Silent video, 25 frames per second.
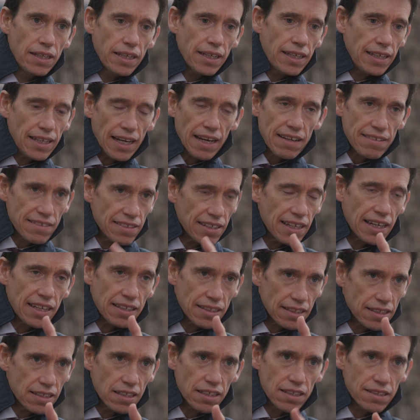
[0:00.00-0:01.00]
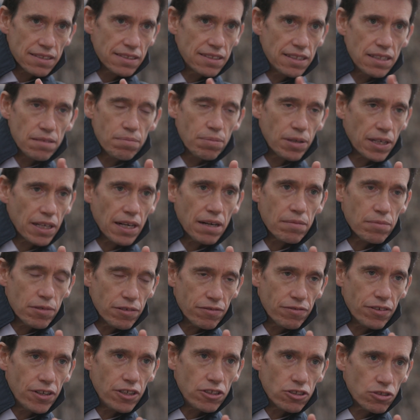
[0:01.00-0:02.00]
He hasn't had the courtesy to pick up
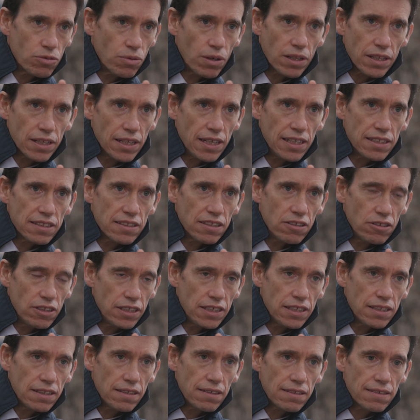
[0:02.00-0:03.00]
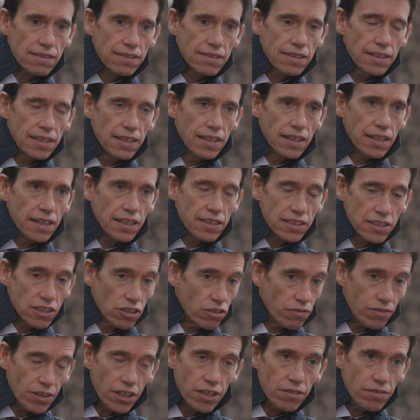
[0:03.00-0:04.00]
the phone to other NATO leaders
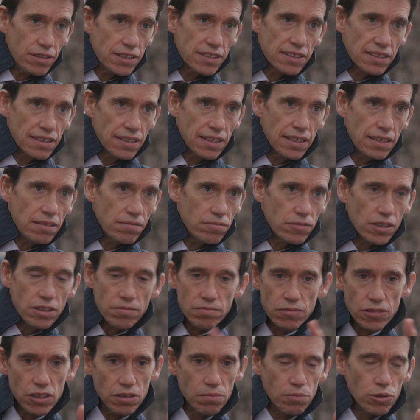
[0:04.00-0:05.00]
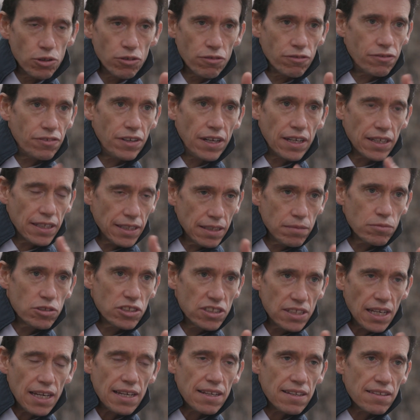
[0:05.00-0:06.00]
until very recently. Right? Kabul fell, and it
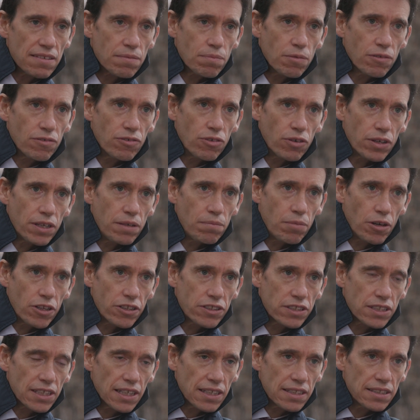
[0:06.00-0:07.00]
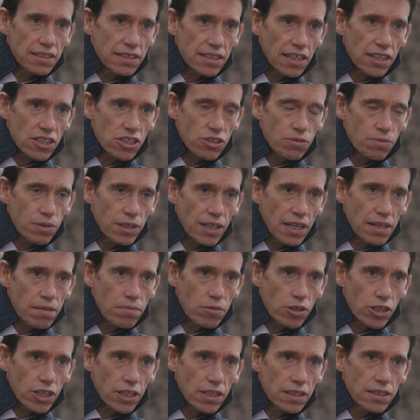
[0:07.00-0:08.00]
was days before he bothered to get in touch with
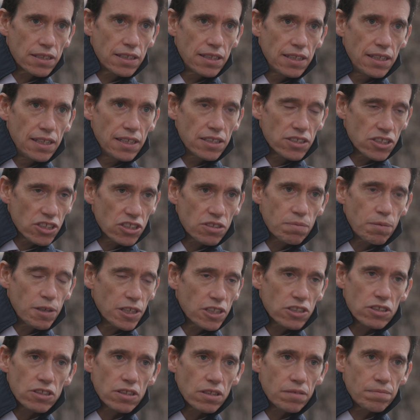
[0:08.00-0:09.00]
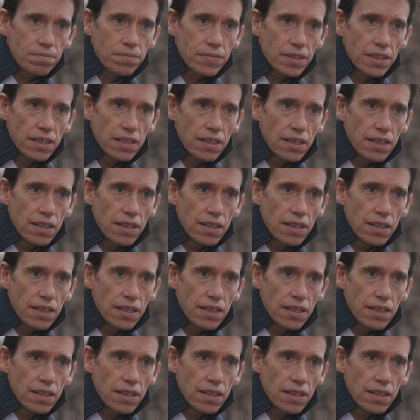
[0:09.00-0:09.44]
anybody to speak to them.